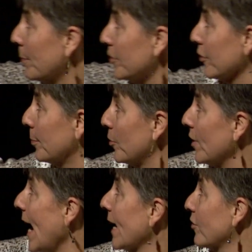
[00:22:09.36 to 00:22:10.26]
Participatory
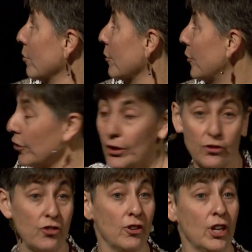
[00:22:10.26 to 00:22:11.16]
Action
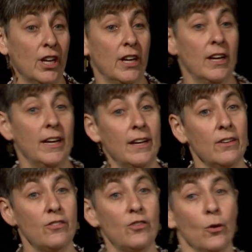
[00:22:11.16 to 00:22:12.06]
Research,
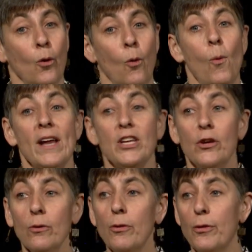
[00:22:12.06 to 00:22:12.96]
is when
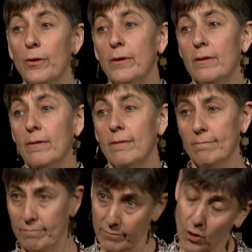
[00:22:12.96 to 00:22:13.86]
youth,
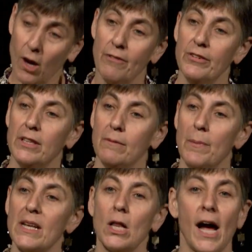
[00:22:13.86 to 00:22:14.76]
often
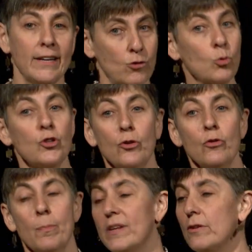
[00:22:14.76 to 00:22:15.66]
middle, high school
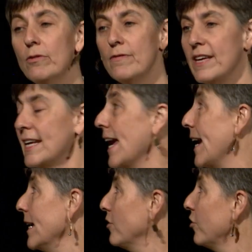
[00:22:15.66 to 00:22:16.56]
youth, but youth of any
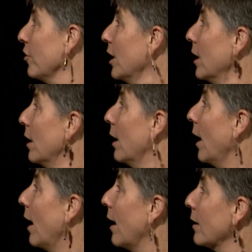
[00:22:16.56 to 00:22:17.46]
age,
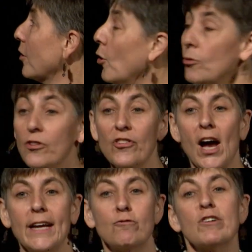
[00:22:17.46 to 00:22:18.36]

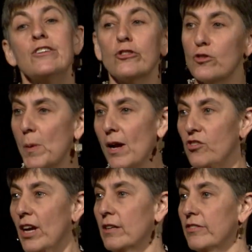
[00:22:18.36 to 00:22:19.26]
co-design research
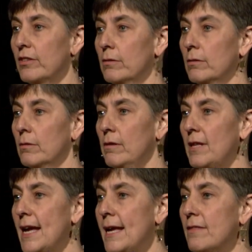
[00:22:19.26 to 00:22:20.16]
projects.
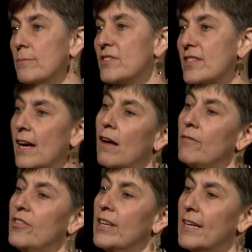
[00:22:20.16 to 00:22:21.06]
They
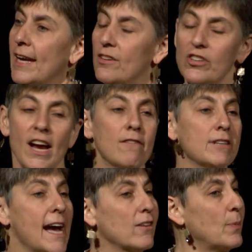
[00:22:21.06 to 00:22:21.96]
themselves engage in every
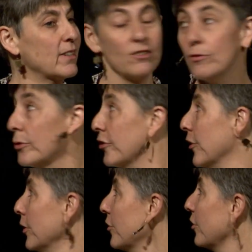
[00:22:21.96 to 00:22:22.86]
aspect of the
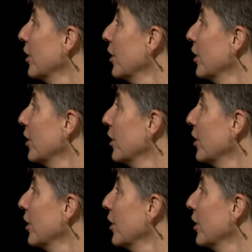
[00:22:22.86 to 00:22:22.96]
research,